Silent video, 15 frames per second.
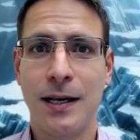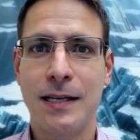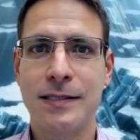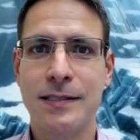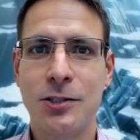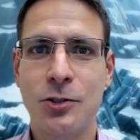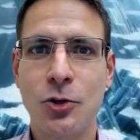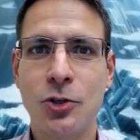
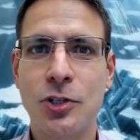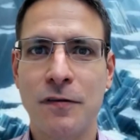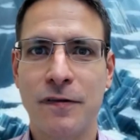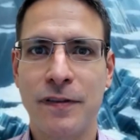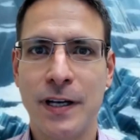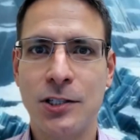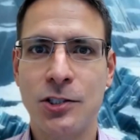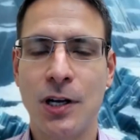is a Jewish
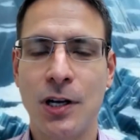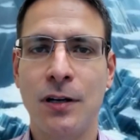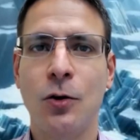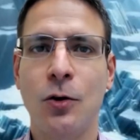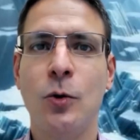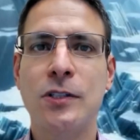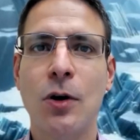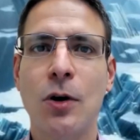invention
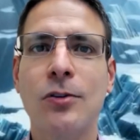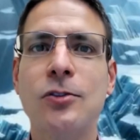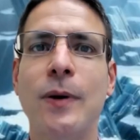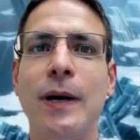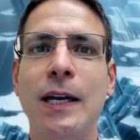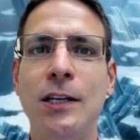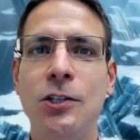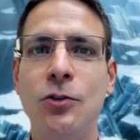who is
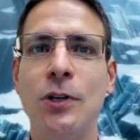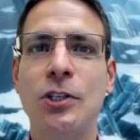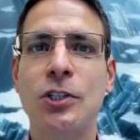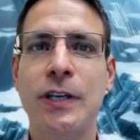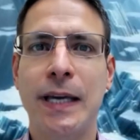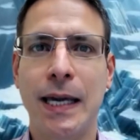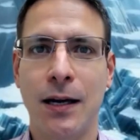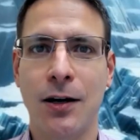also a
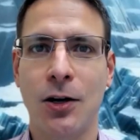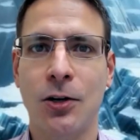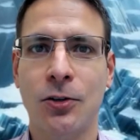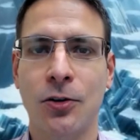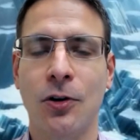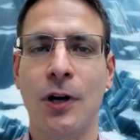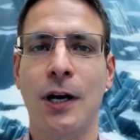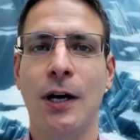Jewish
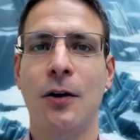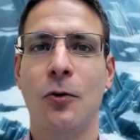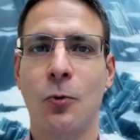character,